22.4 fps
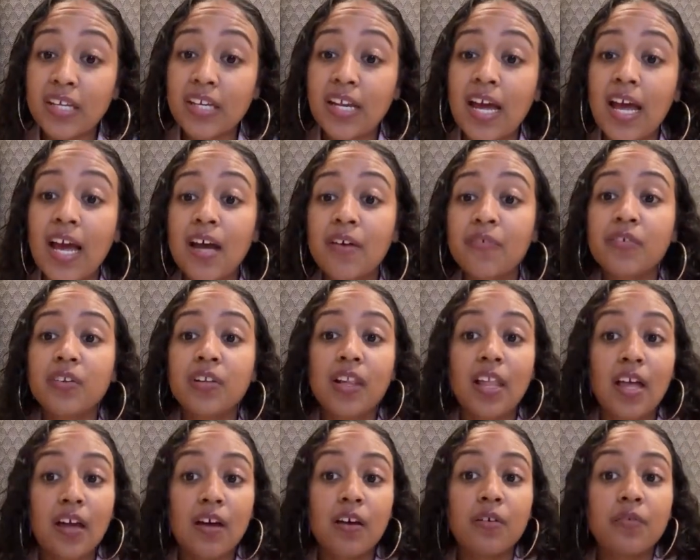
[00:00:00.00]
I have
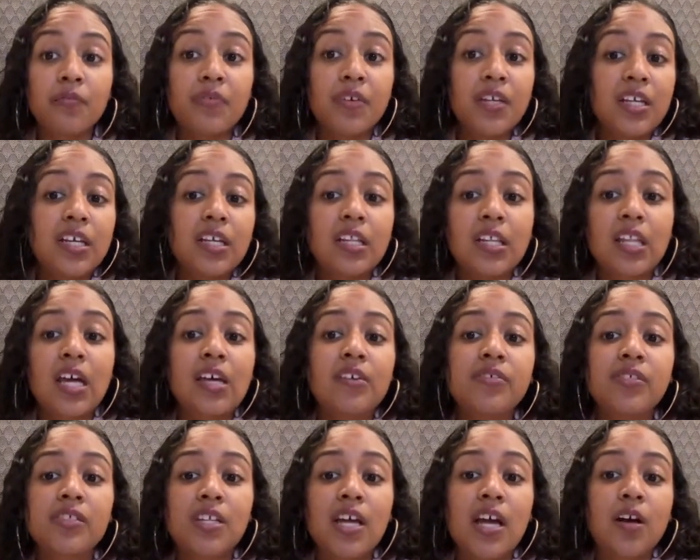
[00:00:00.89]
a vegan
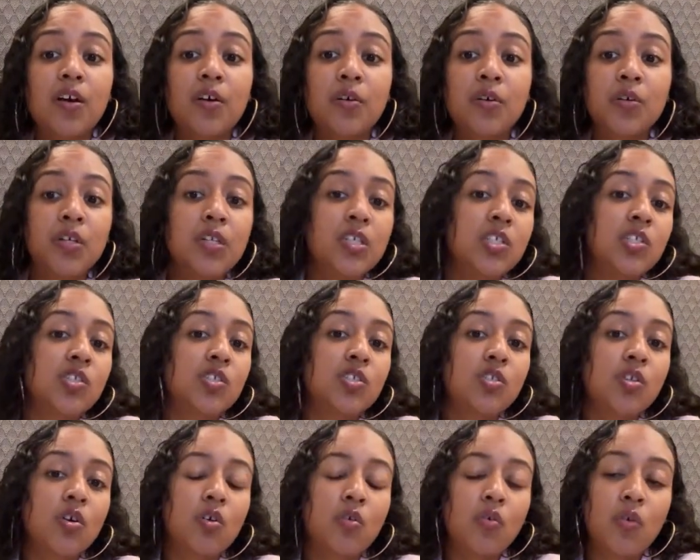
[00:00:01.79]
lifestyle.
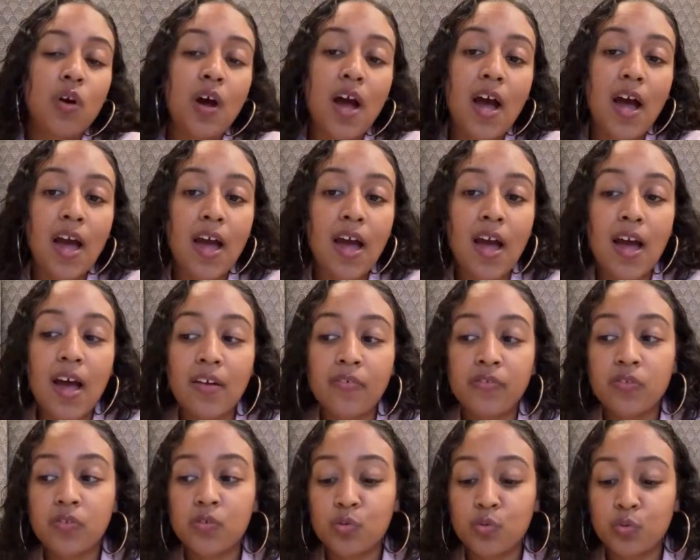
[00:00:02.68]
So I
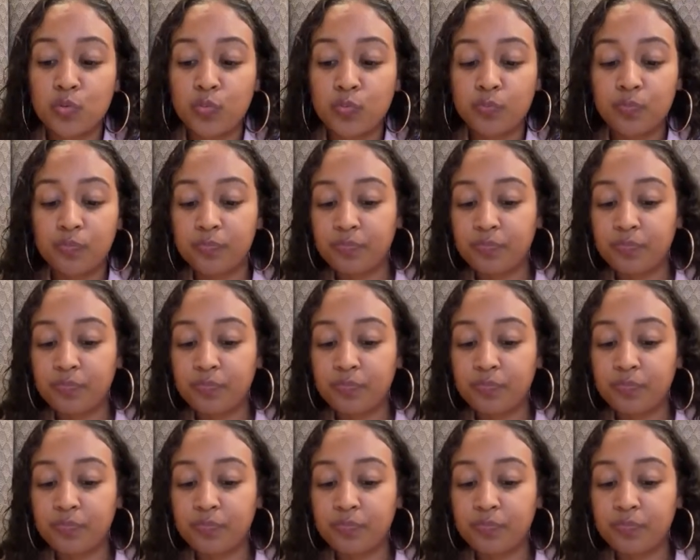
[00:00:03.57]
have to,